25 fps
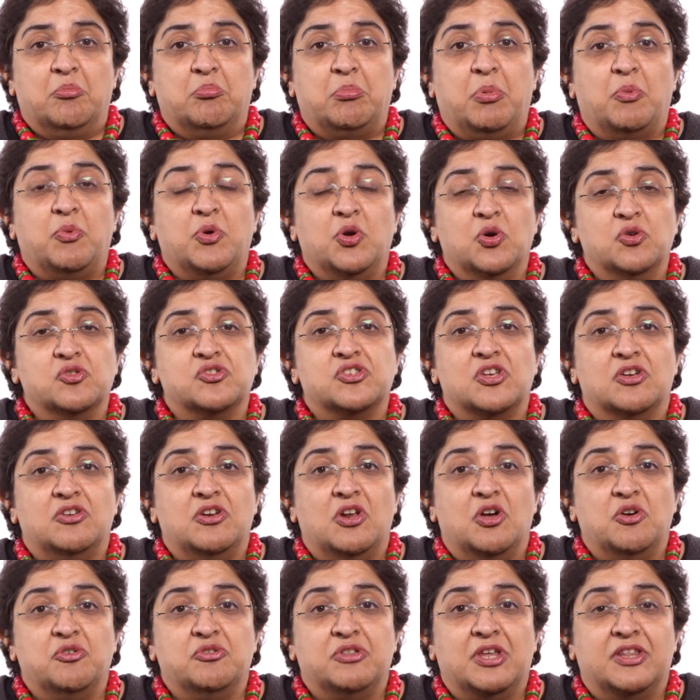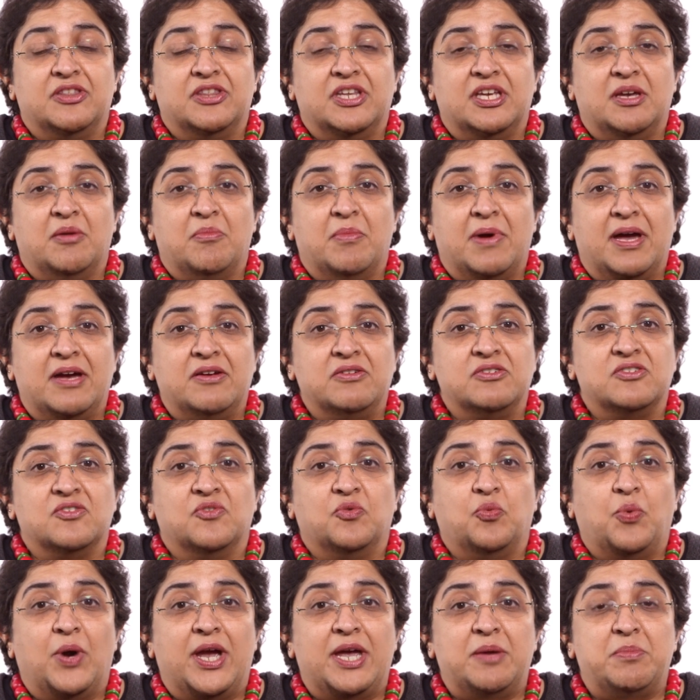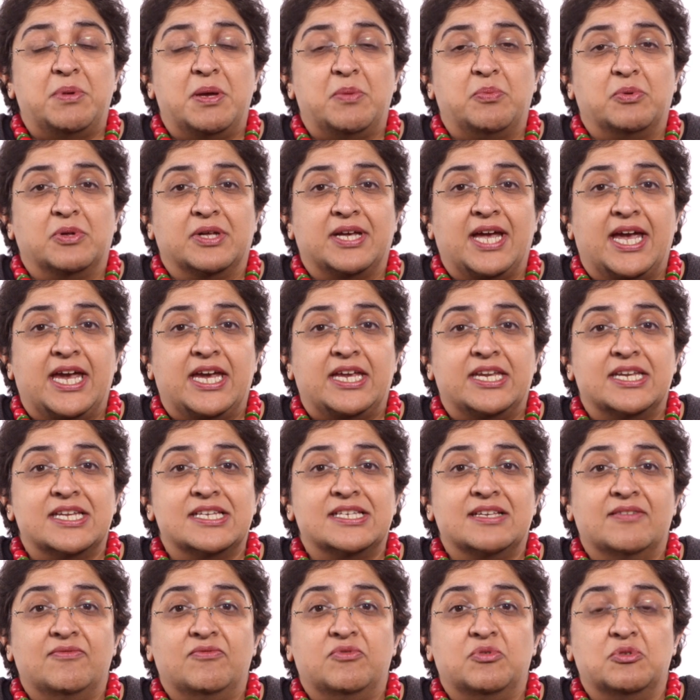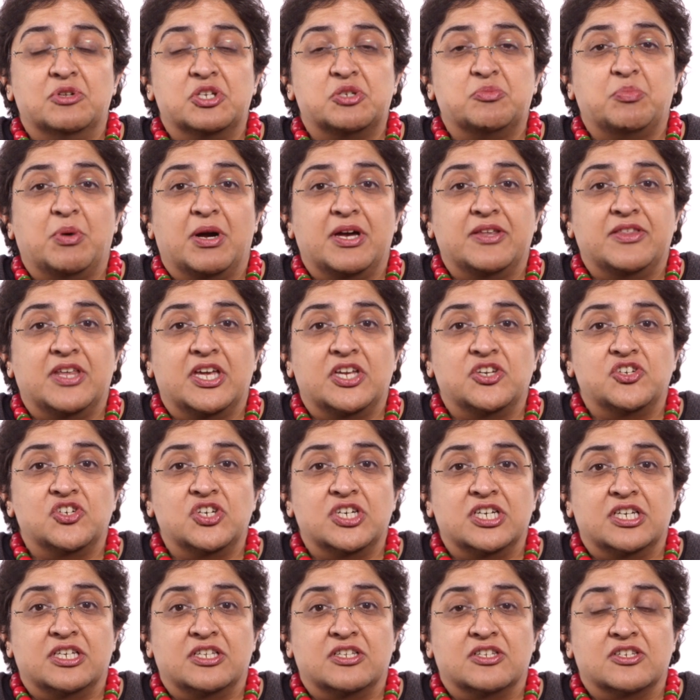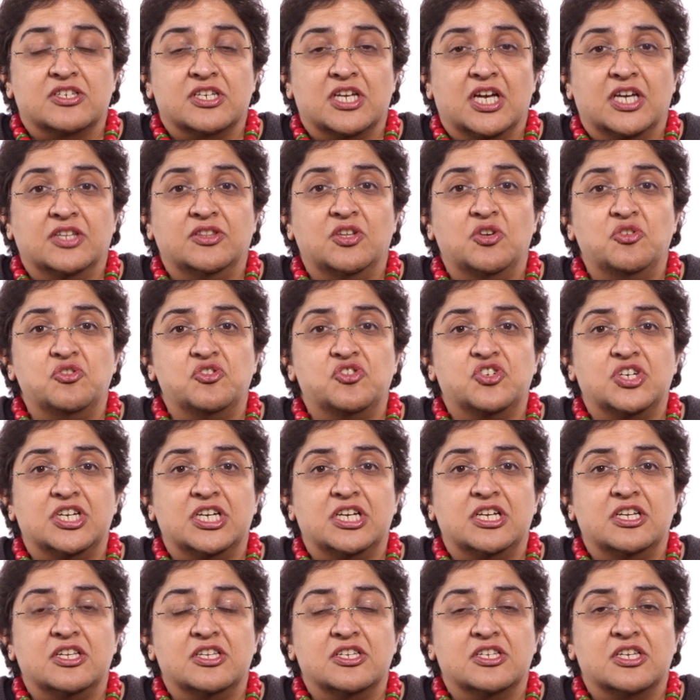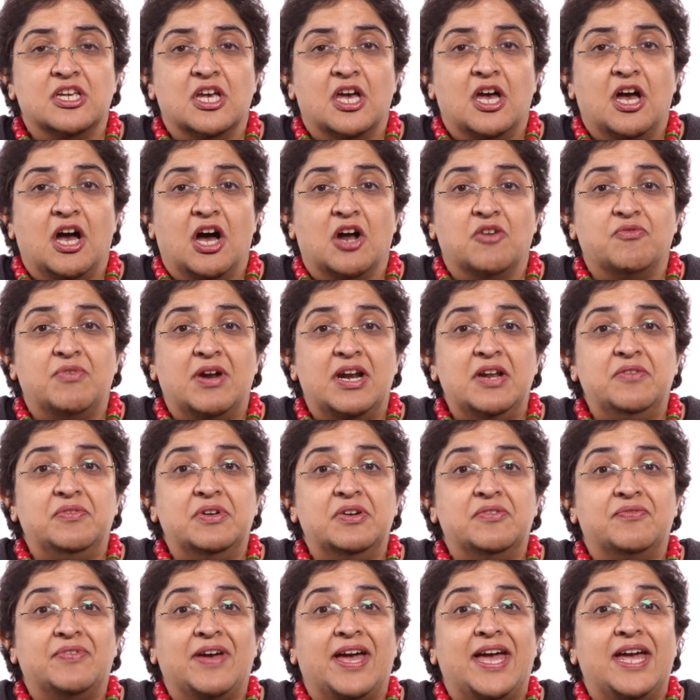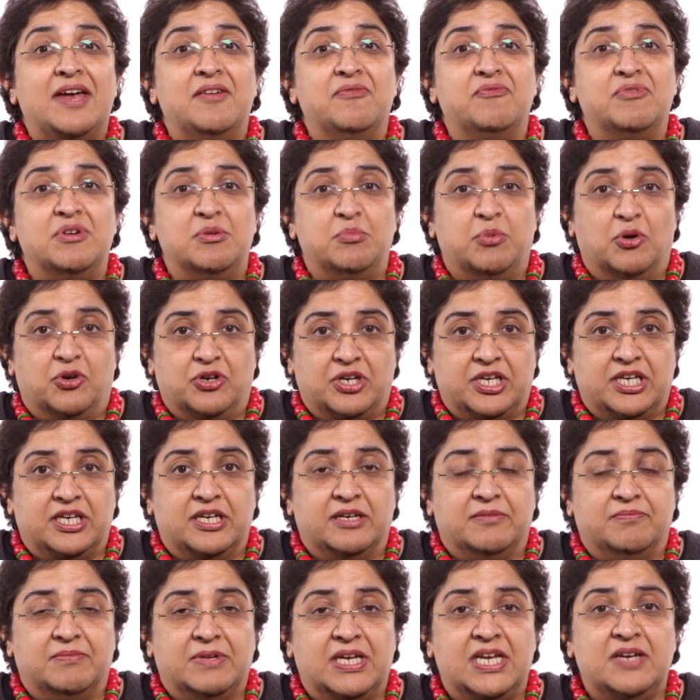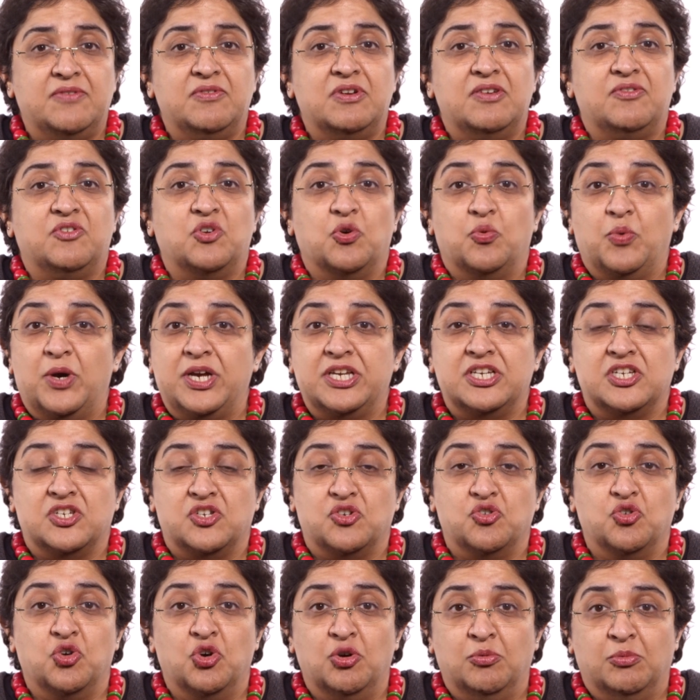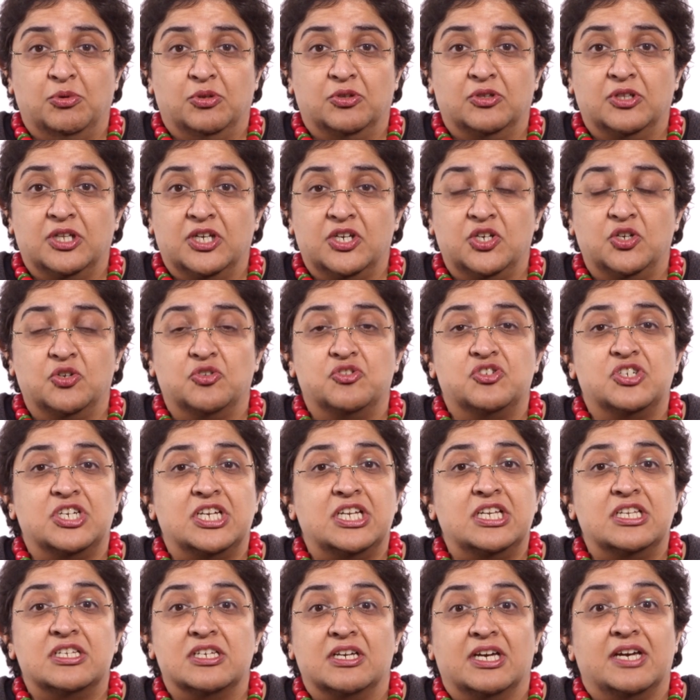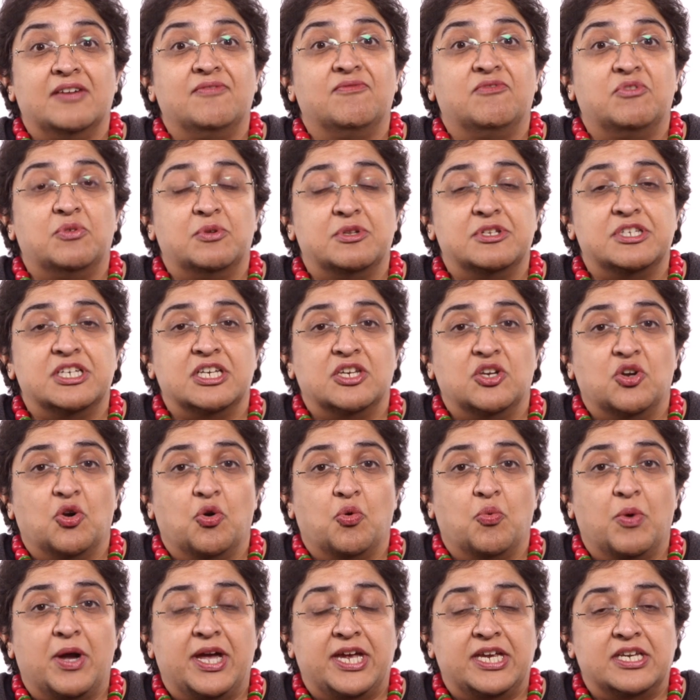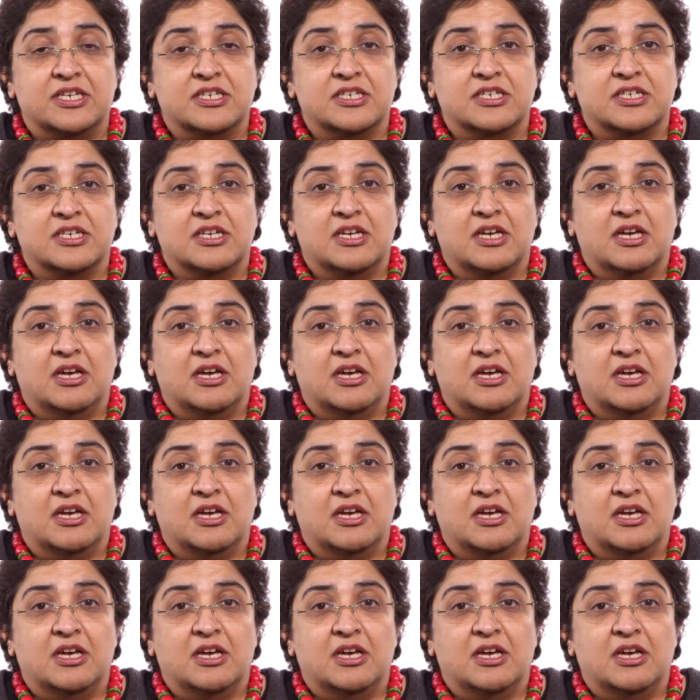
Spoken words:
But we also know that the amount of weight people gain is influenced by their genes. And those genes are relevant for everybody. Even if your weight is normal, your genes are influencing your weight.